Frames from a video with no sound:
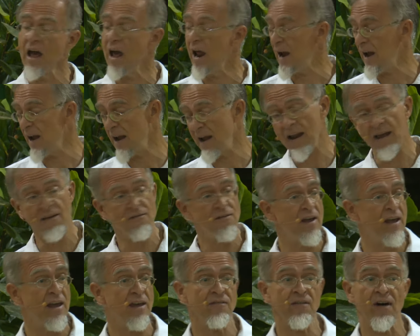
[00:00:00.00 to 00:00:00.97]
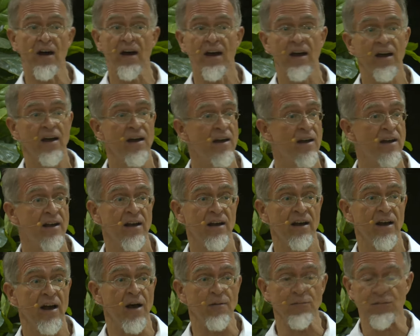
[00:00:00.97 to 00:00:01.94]
Never, ever.
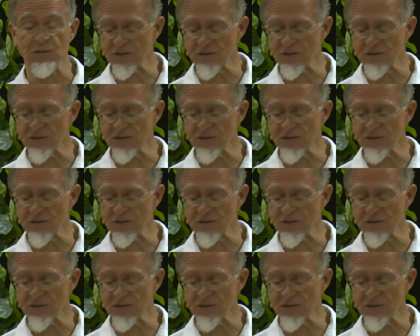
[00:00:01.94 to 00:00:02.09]
I'm too